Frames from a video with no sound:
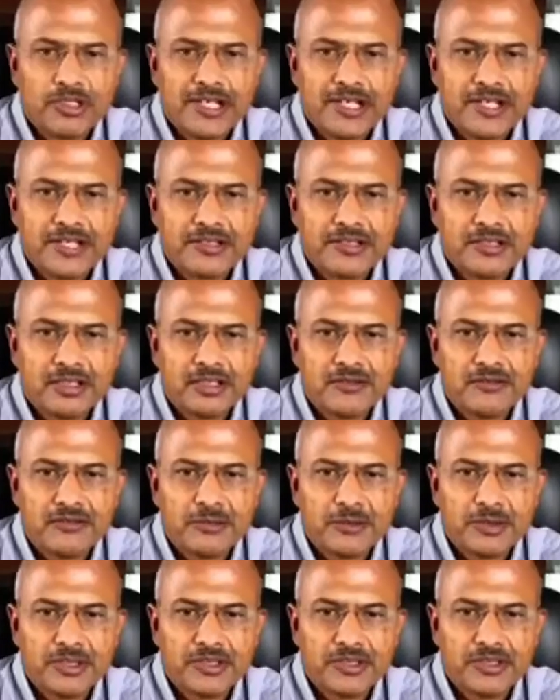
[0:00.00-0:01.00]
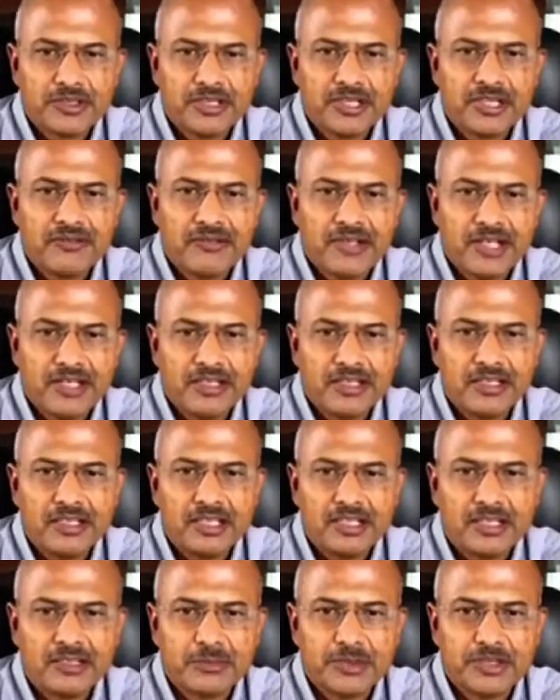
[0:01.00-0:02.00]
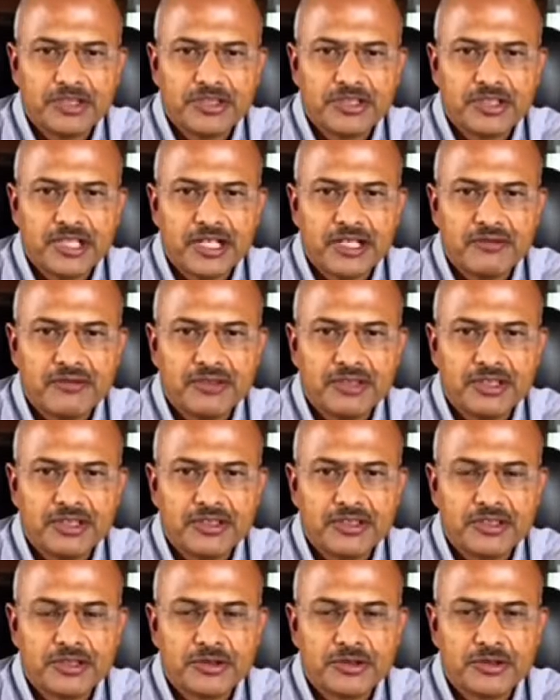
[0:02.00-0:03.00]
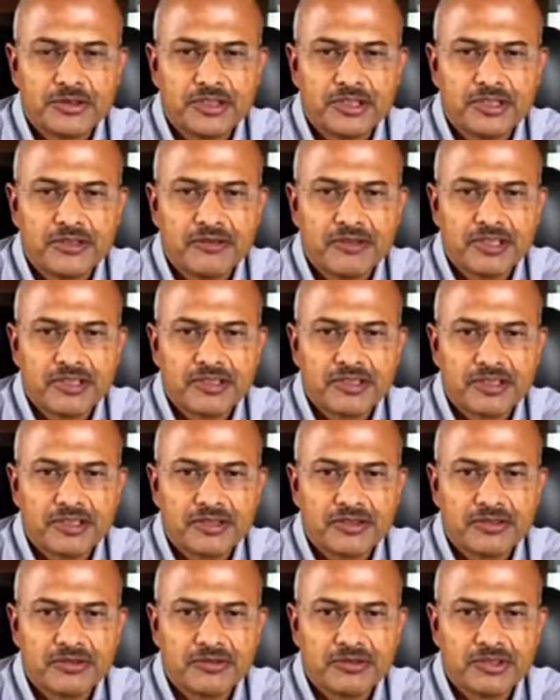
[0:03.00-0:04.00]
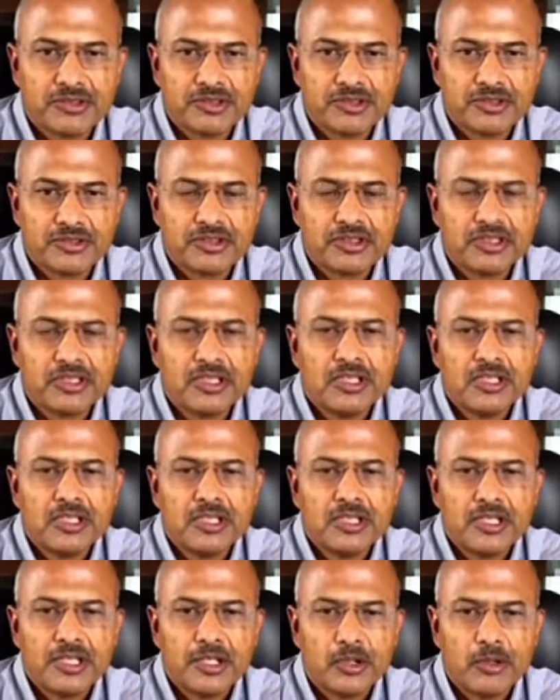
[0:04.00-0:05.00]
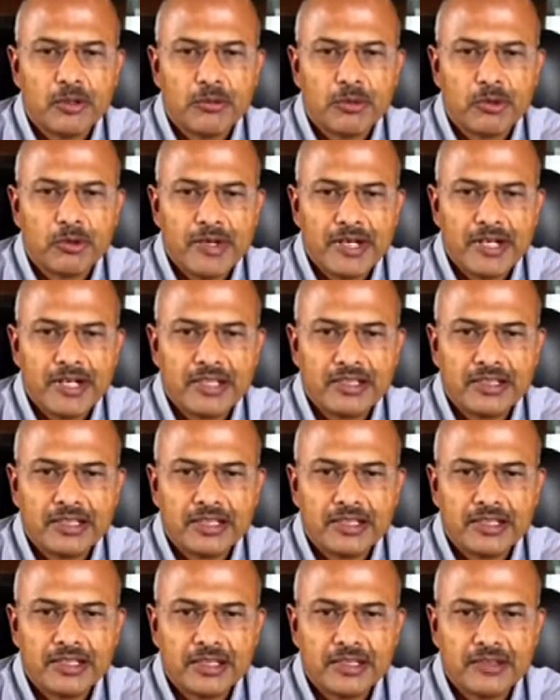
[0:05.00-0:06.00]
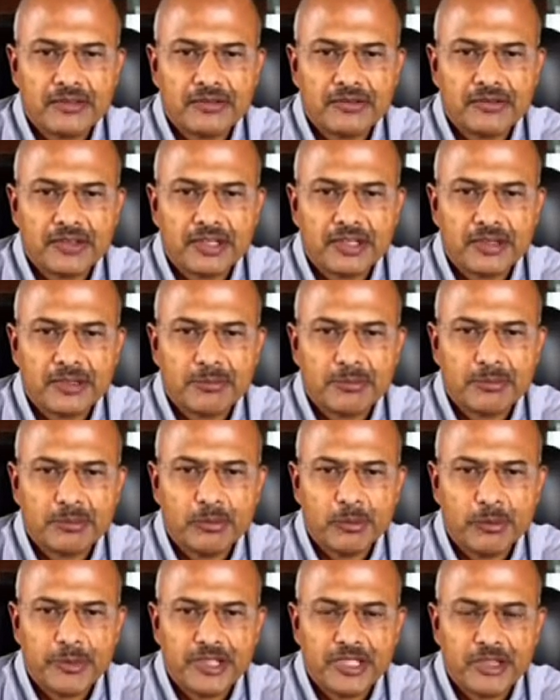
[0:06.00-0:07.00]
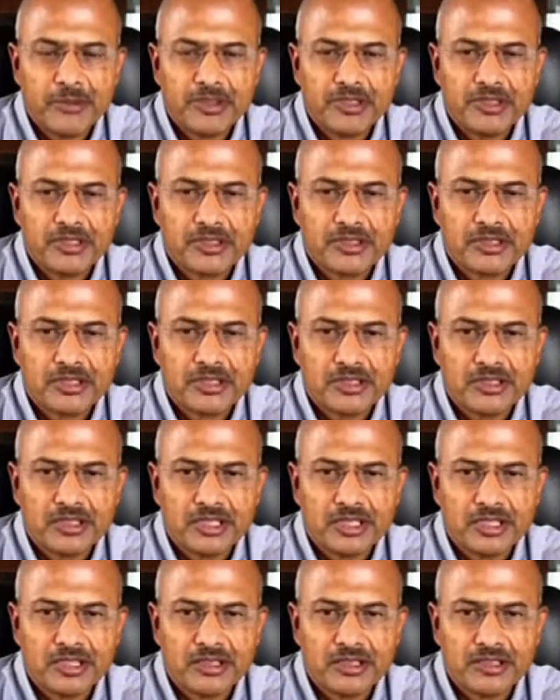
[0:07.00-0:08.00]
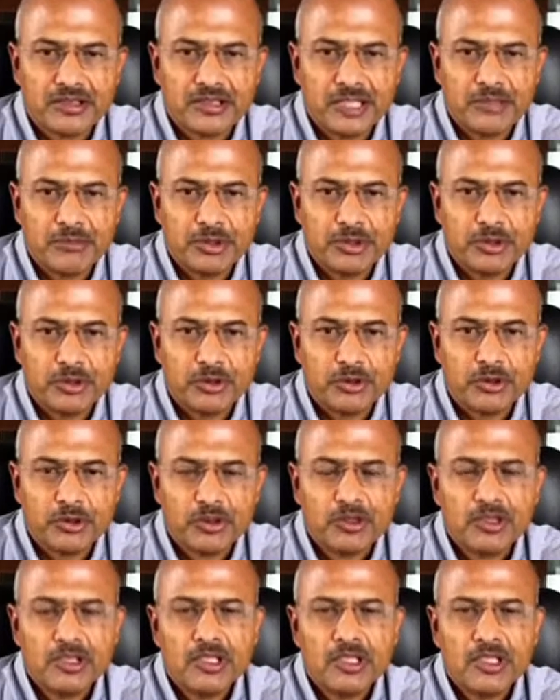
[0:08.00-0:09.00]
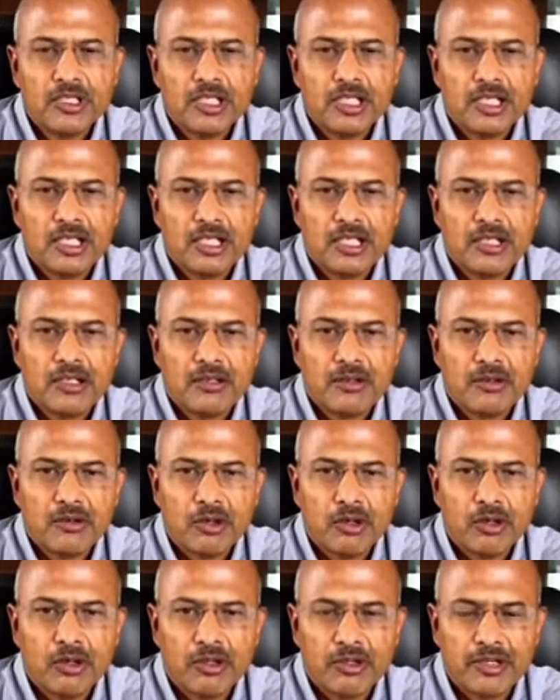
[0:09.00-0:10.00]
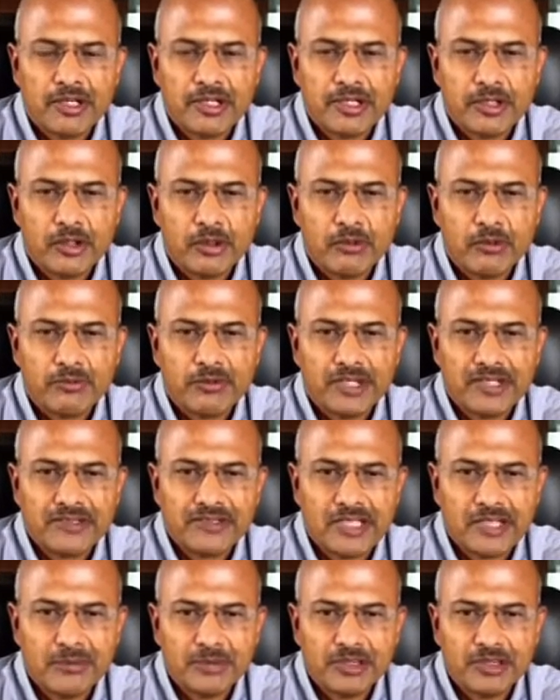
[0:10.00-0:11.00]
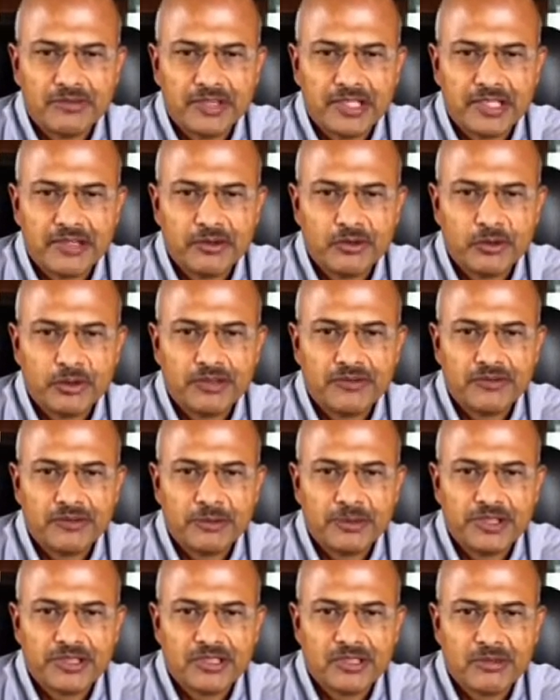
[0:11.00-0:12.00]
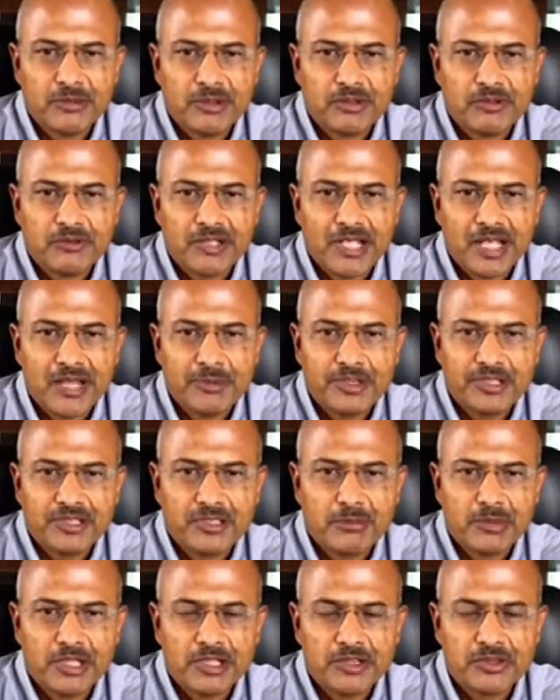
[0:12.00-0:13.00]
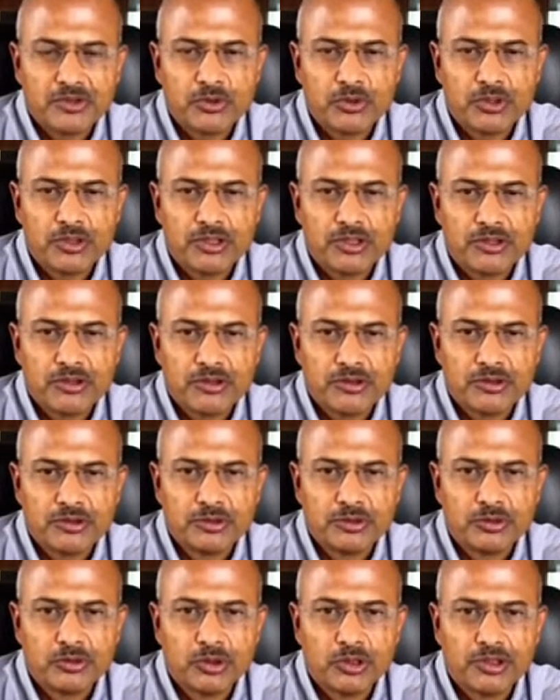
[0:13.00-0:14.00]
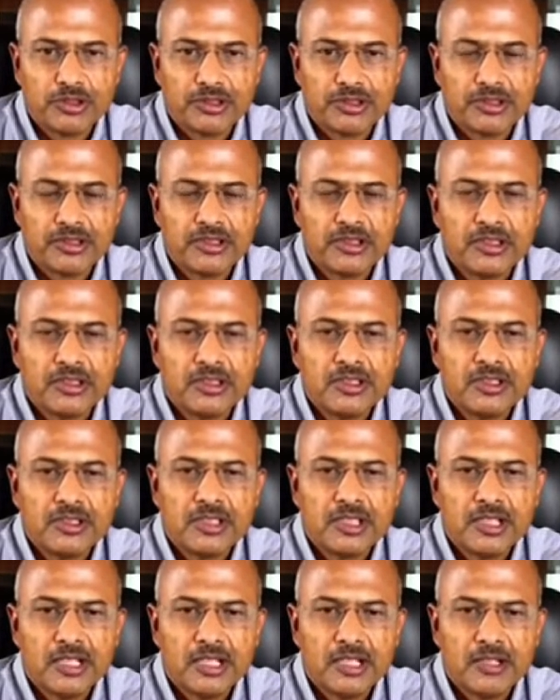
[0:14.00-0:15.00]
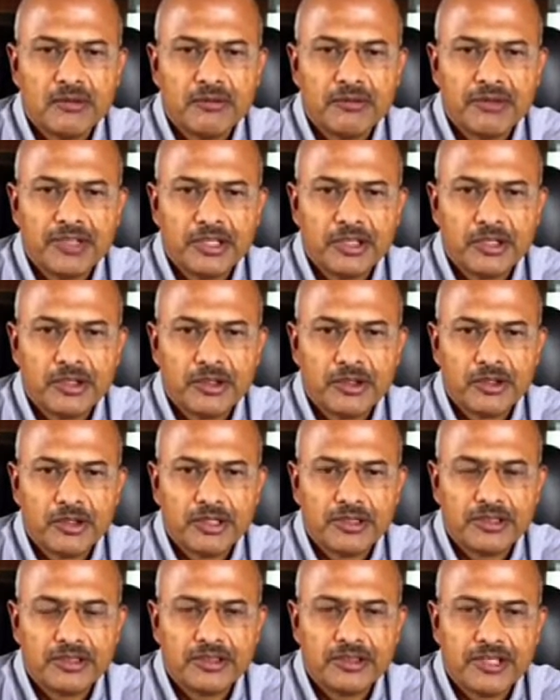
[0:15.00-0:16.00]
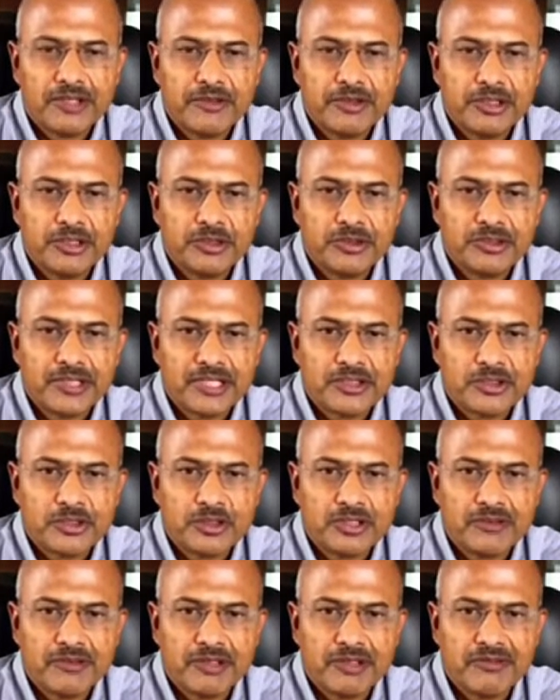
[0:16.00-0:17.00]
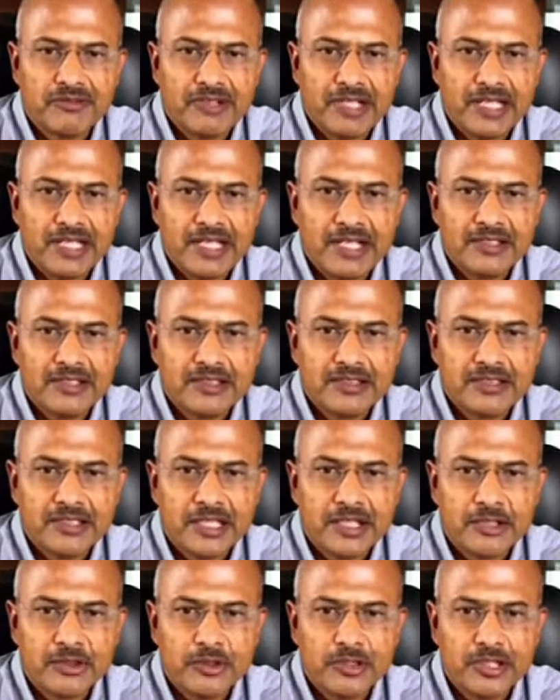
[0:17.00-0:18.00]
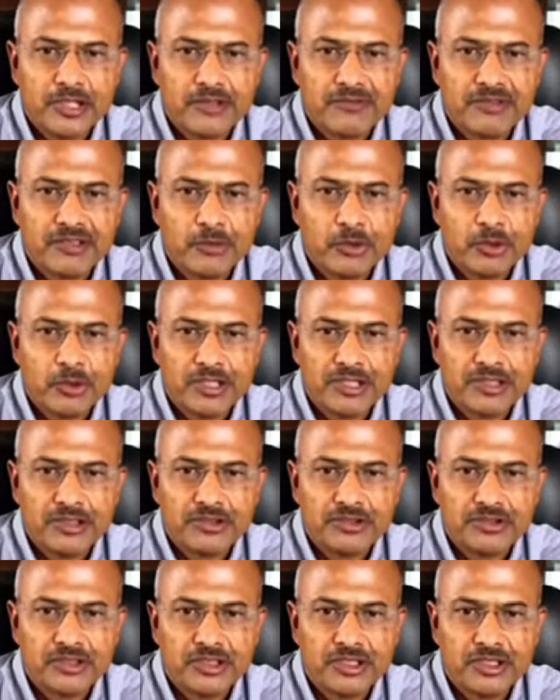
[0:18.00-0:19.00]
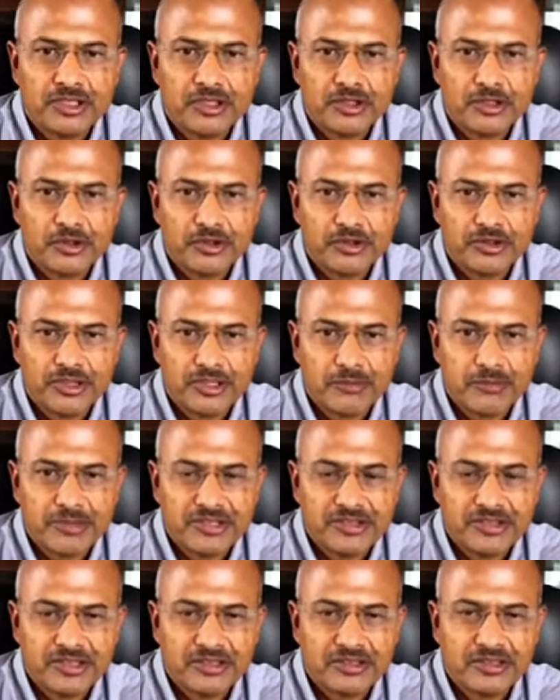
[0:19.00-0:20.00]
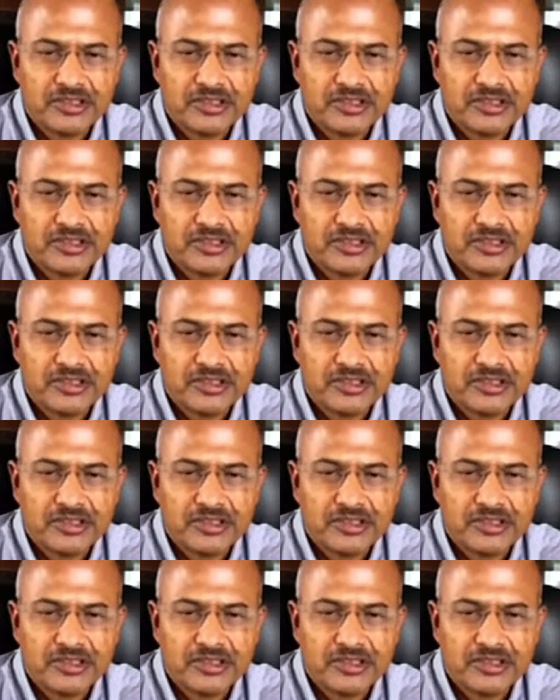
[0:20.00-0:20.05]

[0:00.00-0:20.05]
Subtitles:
additional information, if any, has been shared with institutional investors, which is, providing that enough momentum in this IPO. Or, for example, we have no information about what happened in the March quarter or June quarter, whether or not revenues actually were flat in January and February this year, year-on-year basis.